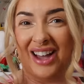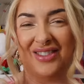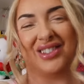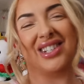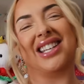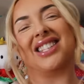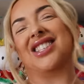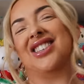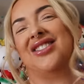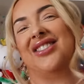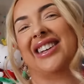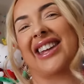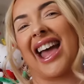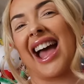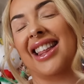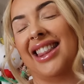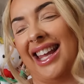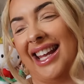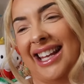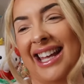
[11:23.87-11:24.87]
because you
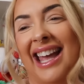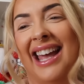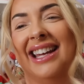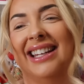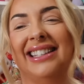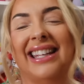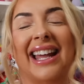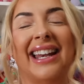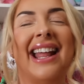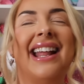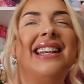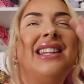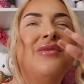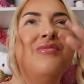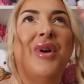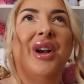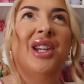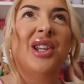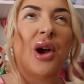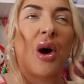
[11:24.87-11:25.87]
can't, like, get any
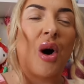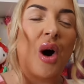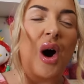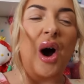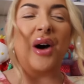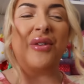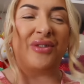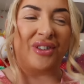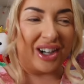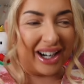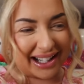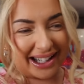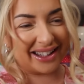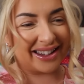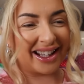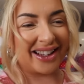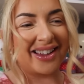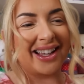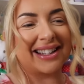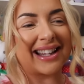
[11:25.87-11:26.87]
money off or
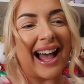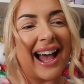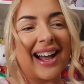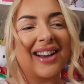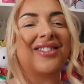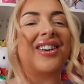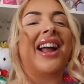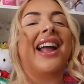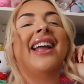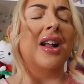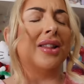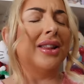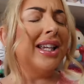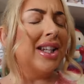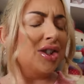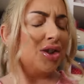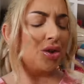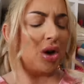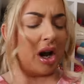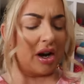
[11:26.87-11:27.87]
anything like that, right? At
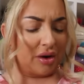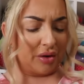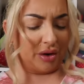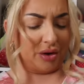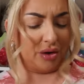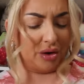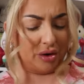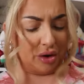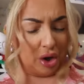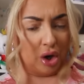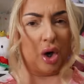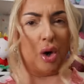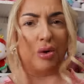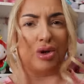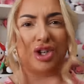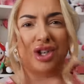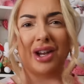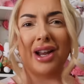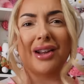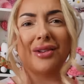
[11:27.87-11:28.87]
least try to
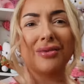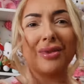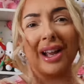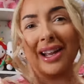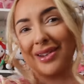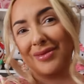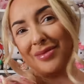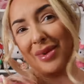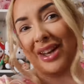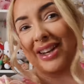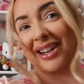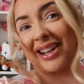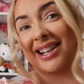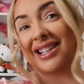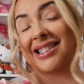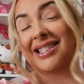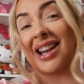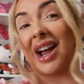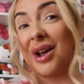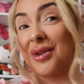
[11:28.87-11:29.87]
negotiate, right? But
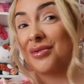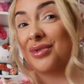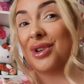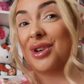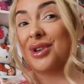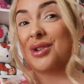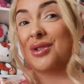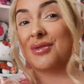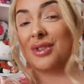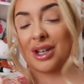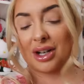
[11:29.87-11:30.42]
it's time for a new